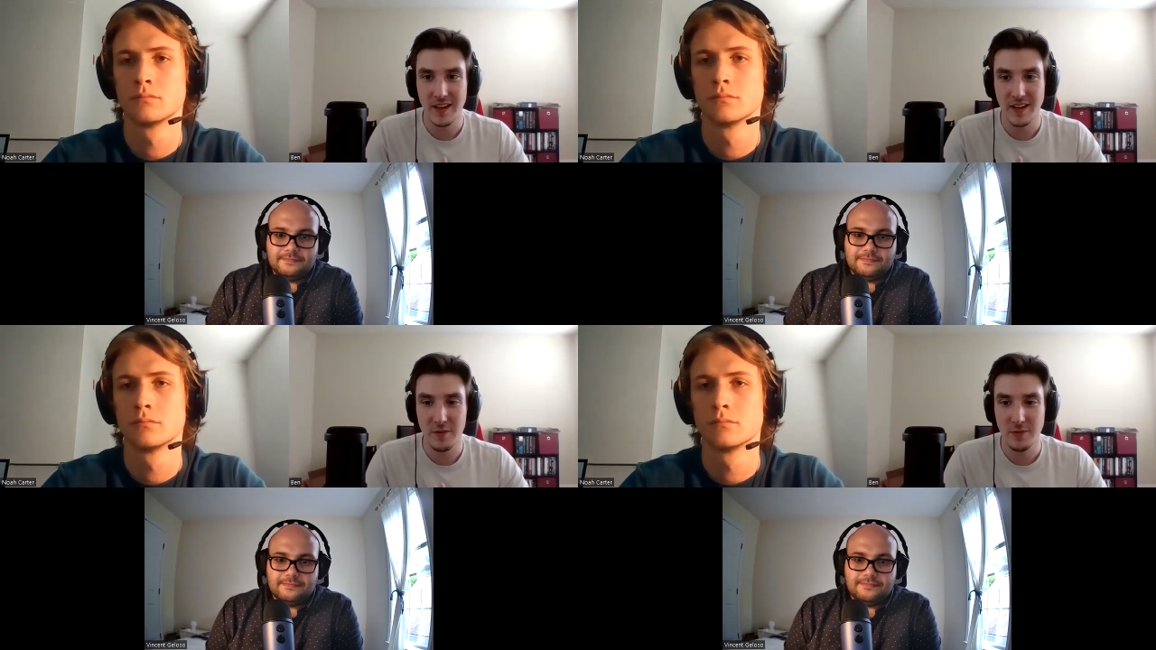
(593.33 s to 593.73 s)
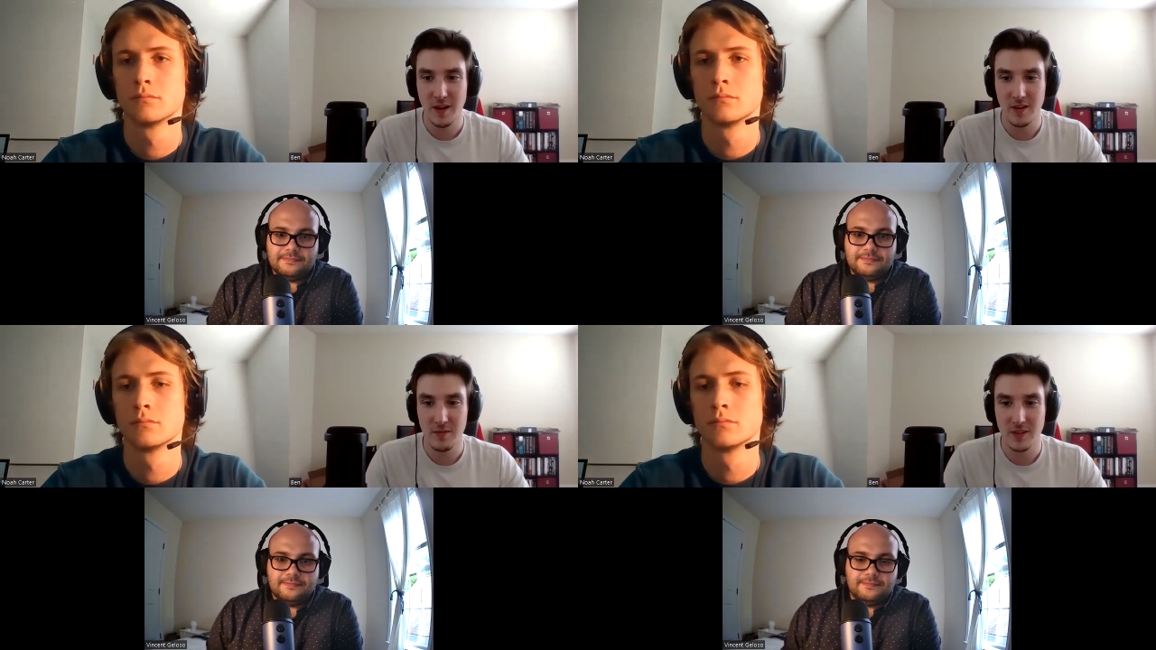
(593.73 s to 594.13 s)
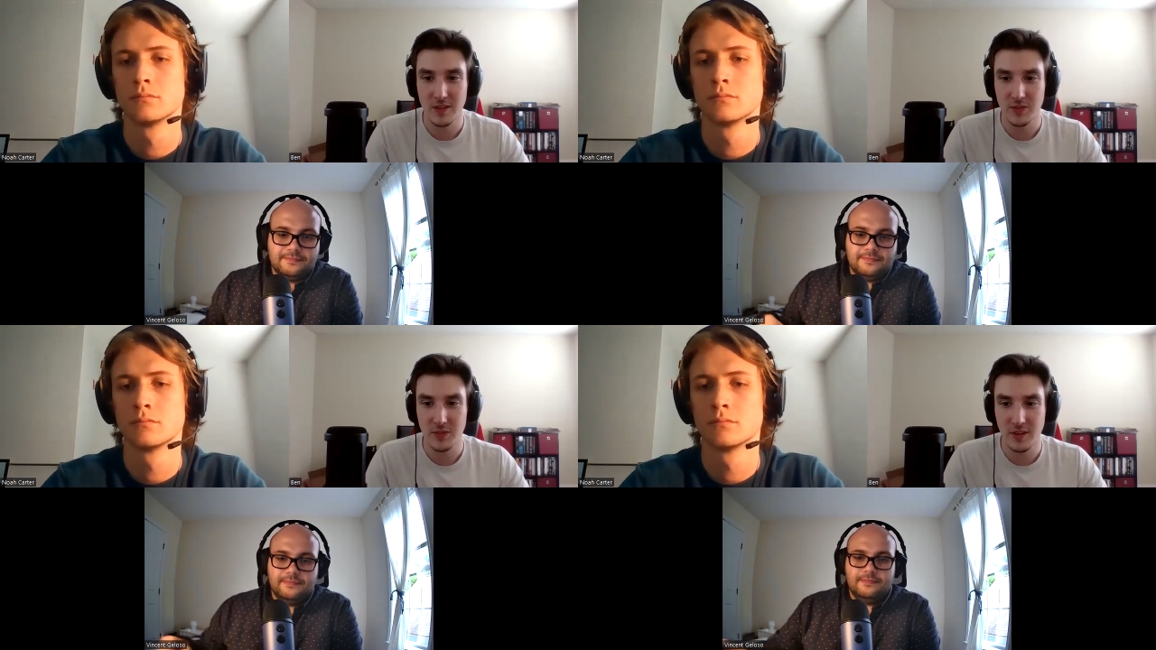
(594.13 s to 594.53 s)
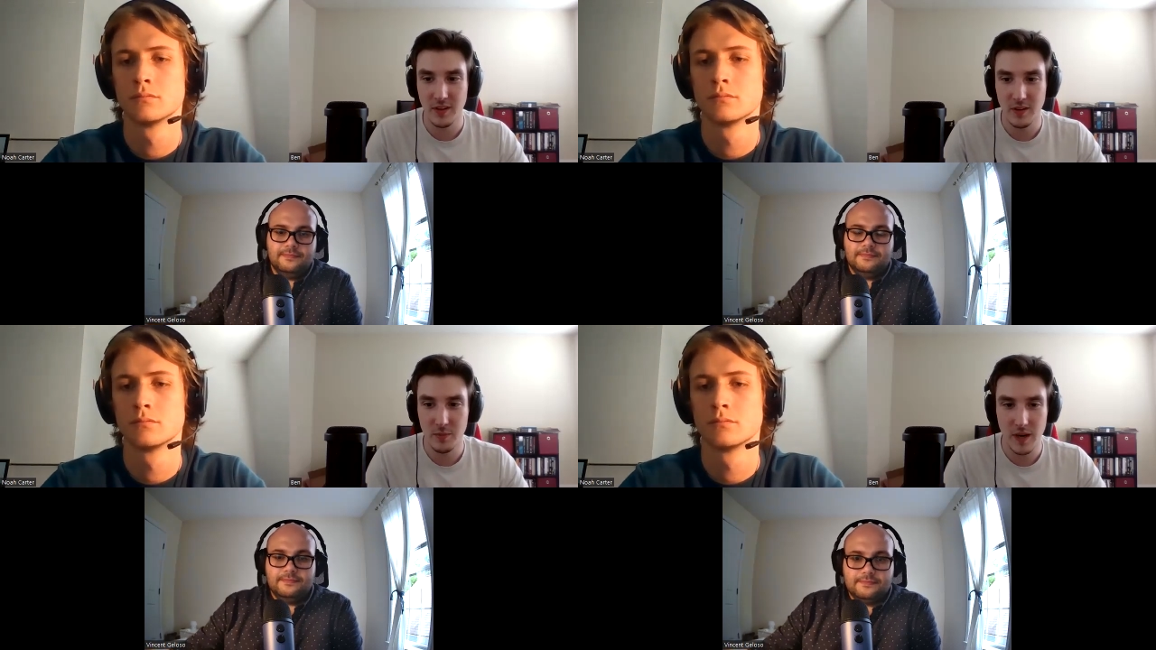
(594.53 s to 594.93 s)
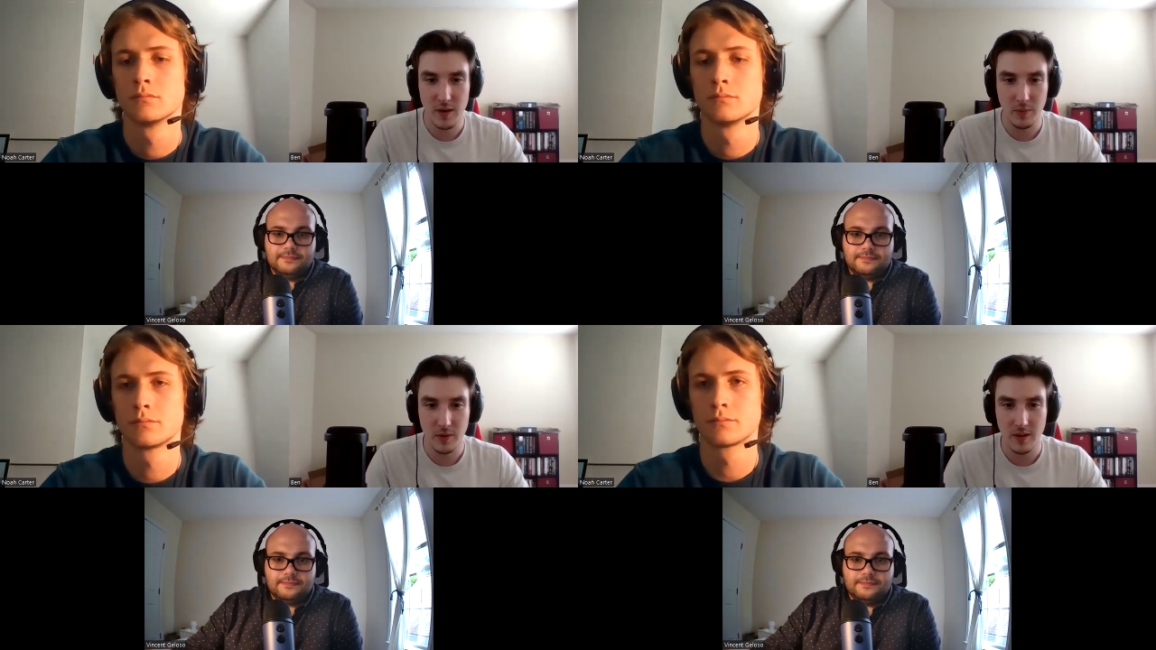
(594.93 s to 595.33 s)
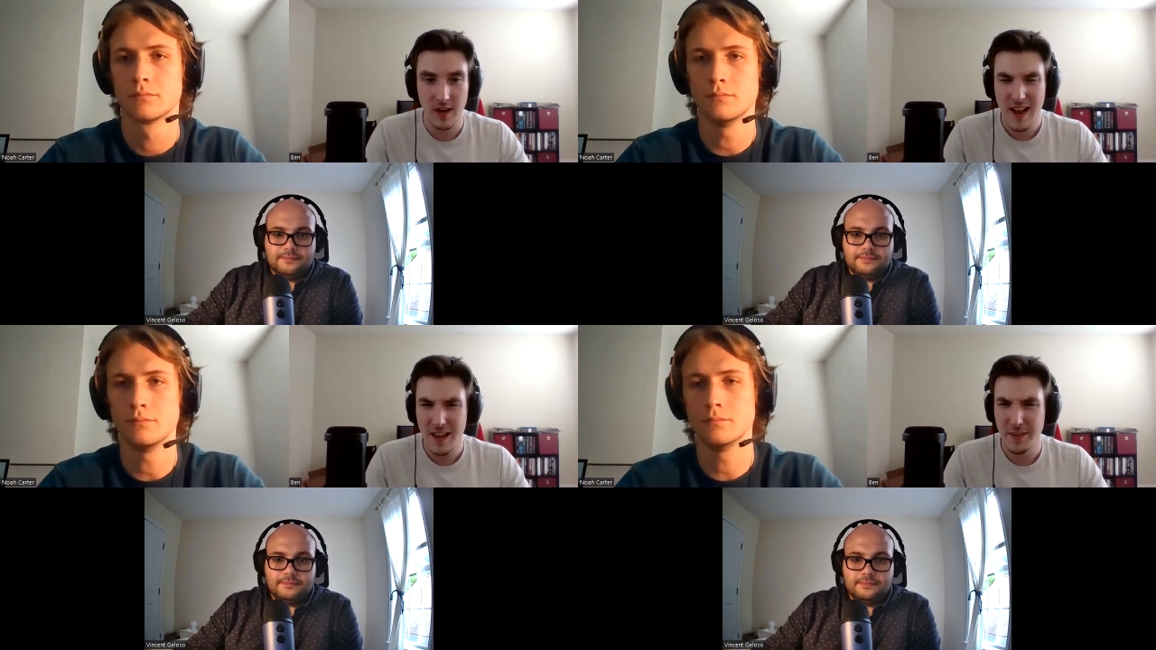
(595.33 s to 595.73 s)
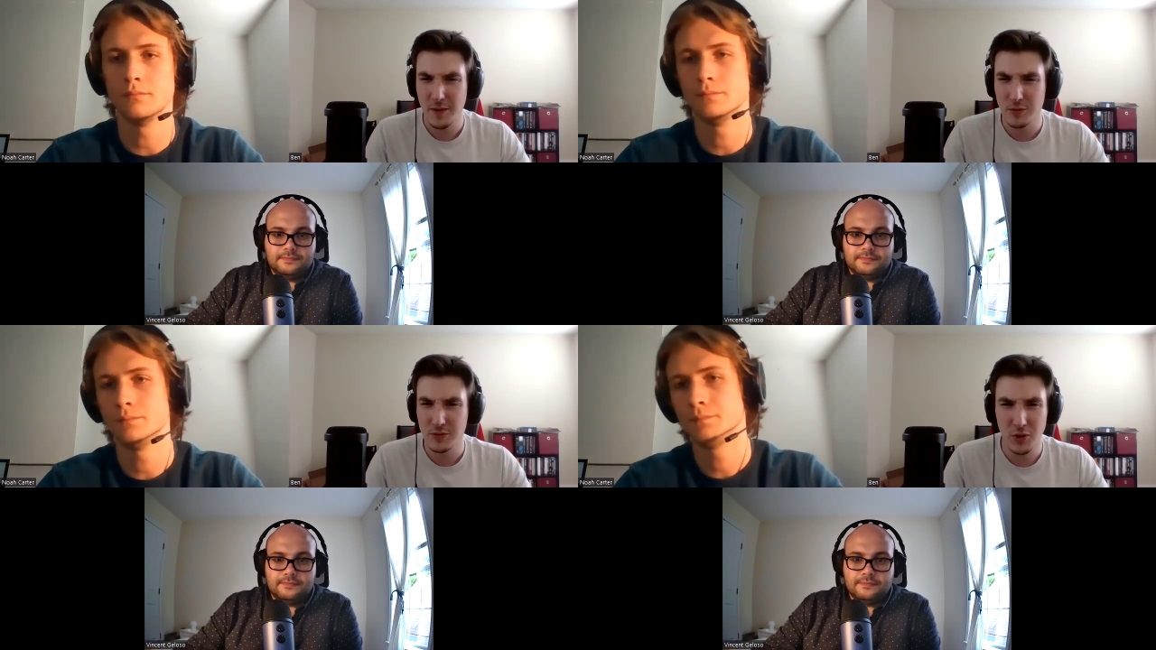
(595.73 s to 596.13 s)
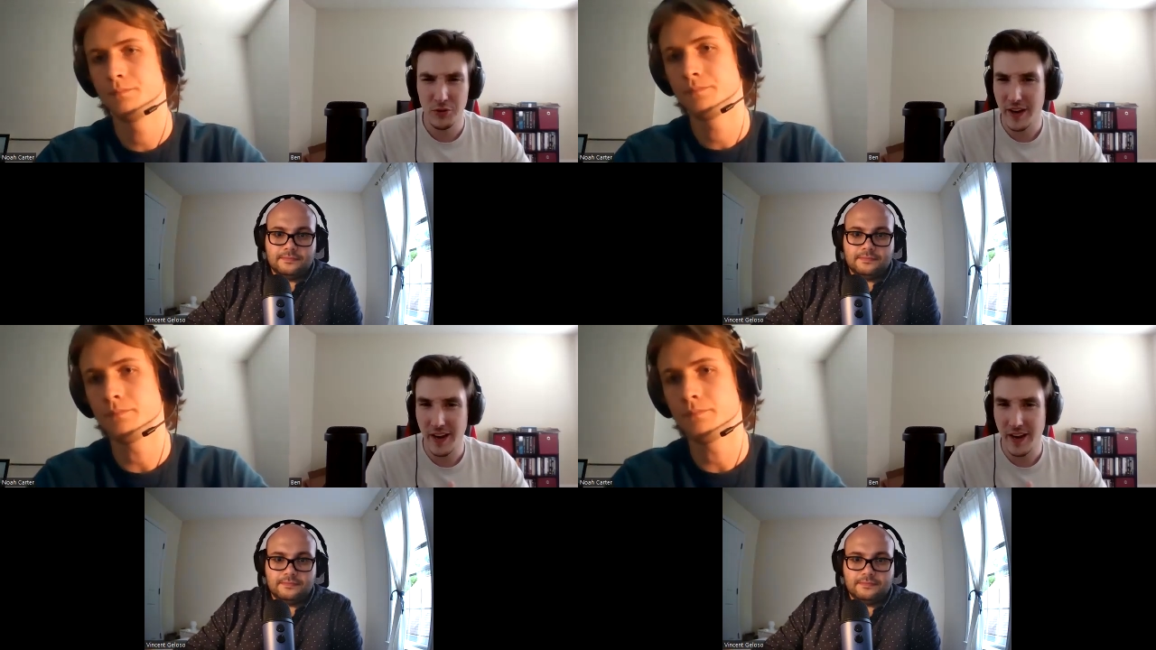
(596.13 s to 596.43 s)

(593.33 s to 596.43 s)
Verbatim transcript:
Speaker 1: and I found this uh, paper. I think it was called